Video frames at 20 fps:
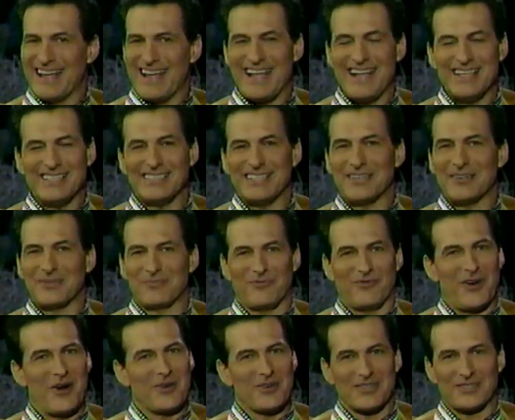Easy to
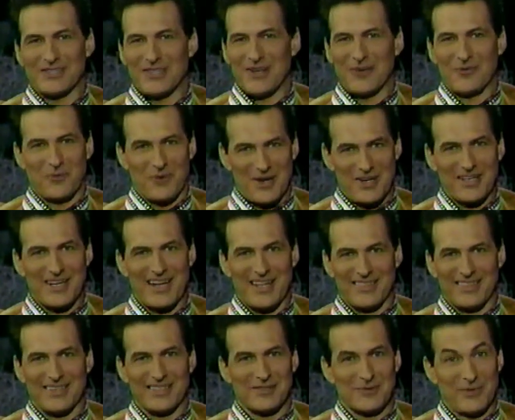focus on work
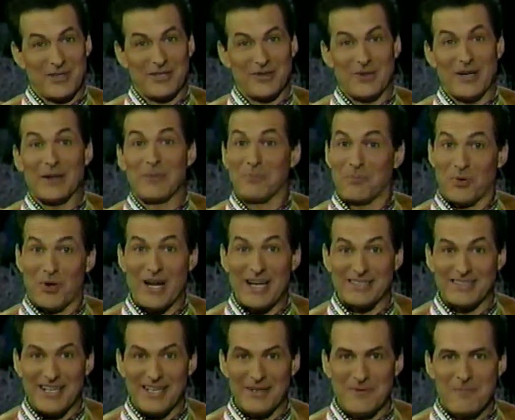ethics when you're in
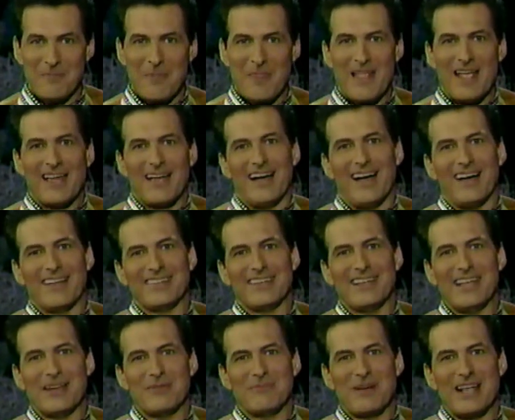prison.
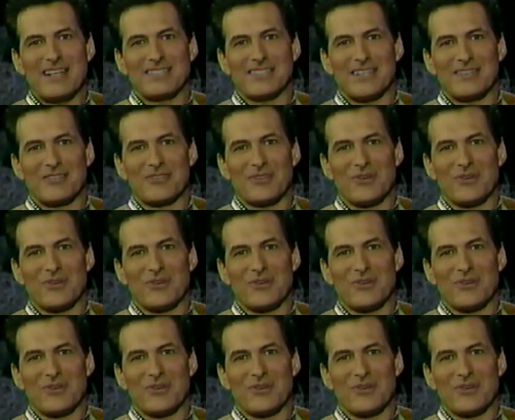The inmates can